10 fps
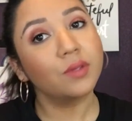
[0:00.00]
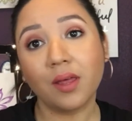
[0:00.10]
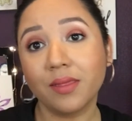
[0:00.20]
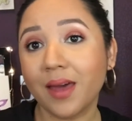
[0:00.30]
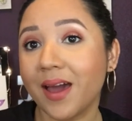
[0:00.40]

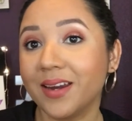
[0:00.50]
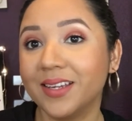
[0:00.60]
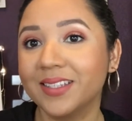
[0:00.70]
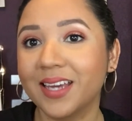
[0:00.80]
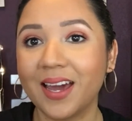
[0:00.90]
And that
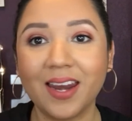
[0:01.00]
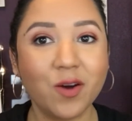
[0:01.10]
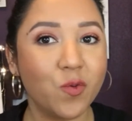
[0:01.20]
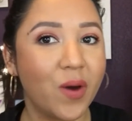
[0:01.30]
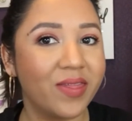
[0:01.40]
is kind
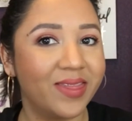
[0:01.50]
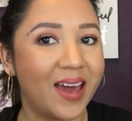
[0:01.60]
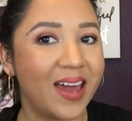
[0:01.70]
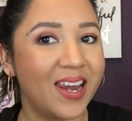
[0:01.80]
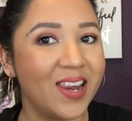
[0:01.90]
of what
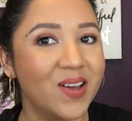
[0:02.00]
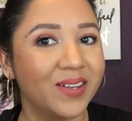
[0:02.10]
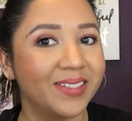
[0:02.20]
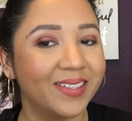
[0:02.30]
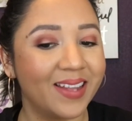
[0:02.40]
that
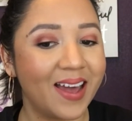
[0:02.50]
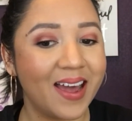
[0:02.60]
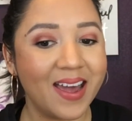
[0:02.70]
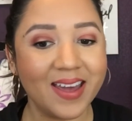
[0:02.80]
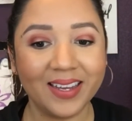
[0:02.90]
looks
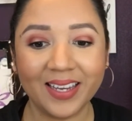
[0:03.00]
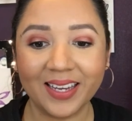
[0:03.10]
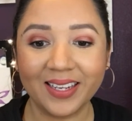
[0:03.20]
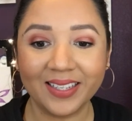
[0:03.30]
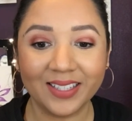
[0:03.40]
like.
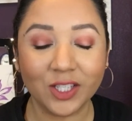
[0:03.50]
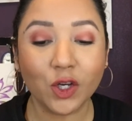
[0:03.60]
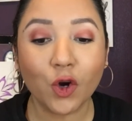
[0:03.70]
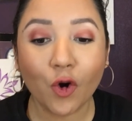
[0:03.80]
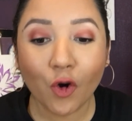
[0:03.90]
It is
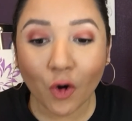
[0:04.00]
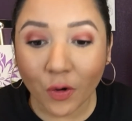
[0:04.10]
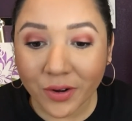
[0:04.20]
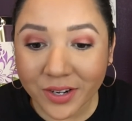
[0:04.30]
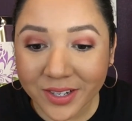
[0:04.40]

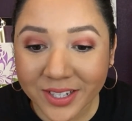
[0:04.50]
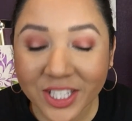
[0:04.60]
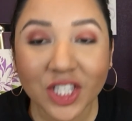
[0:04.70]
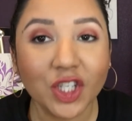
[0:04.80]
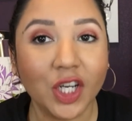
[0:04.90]

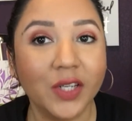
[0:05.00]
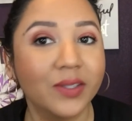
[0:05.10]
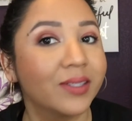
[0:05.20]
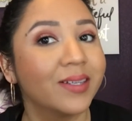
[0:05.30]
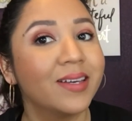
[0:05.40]
gorgeous.